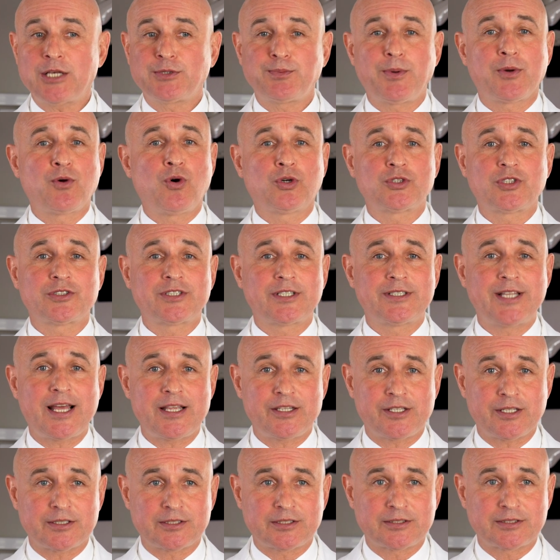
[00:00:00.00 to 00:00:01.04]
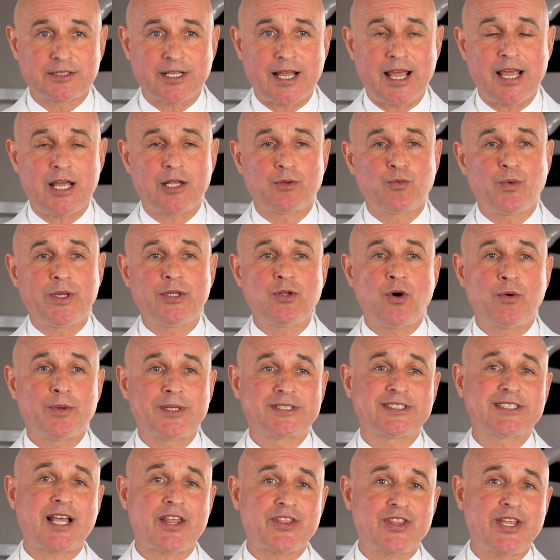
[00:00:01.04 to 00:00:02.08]
we go to the dentist and we notice
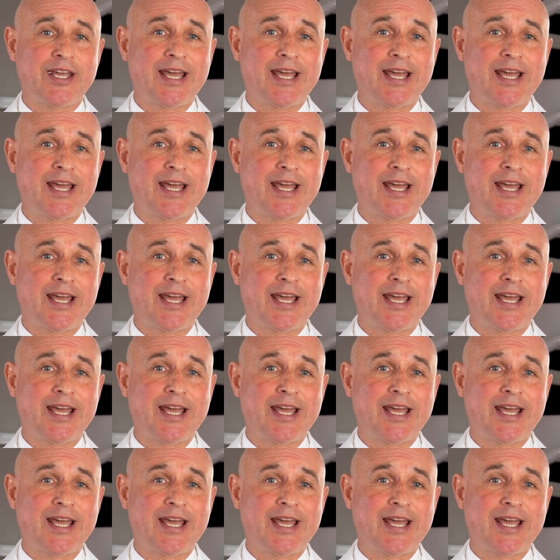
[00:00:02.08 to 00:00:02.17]
something